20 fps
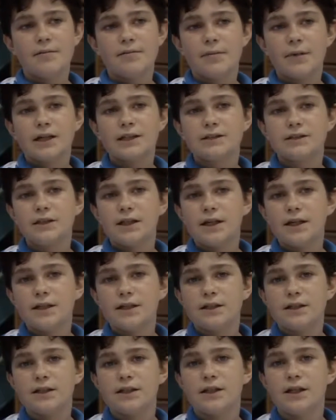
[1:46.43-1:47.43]
But
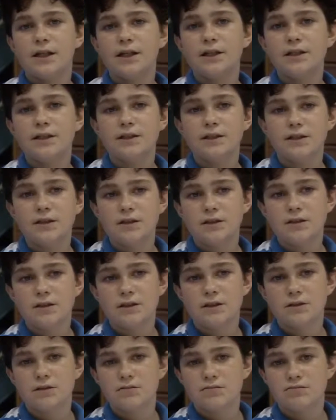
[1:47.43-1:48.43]
then uh,
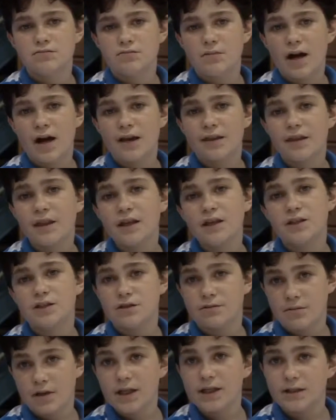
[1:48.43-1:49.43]
later, I think
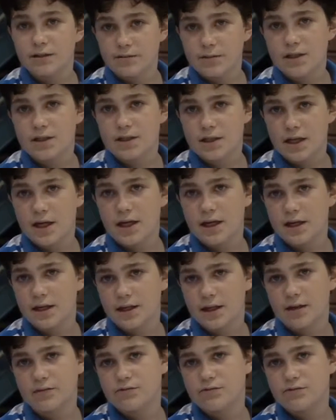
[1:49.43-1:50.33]
she made a mistake.